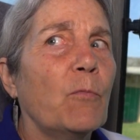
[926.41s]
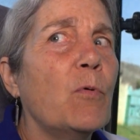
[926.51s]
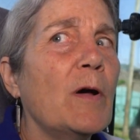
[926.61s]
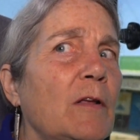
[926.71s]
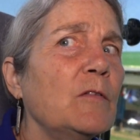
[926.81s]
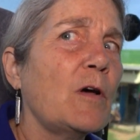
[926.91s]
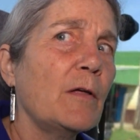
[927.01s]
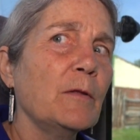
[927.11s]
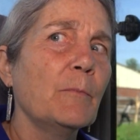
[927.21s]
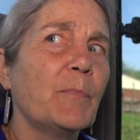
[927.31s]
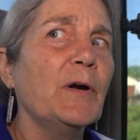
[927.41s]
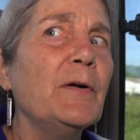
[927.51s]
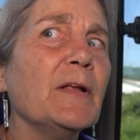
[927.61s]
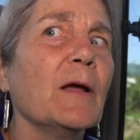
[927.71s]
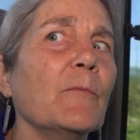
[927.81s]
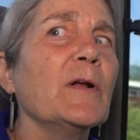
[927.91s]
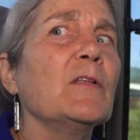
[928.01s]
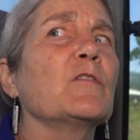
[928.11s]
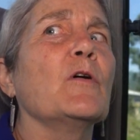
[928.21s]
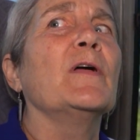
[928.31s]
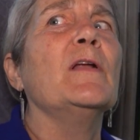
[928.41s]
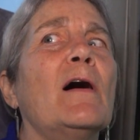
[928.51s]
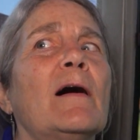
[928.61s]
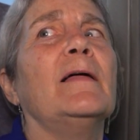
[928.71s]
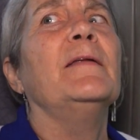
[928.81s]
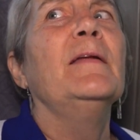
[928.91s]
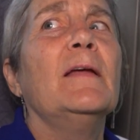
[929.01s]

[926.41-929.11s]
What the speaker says: what is all the burning? What is going on?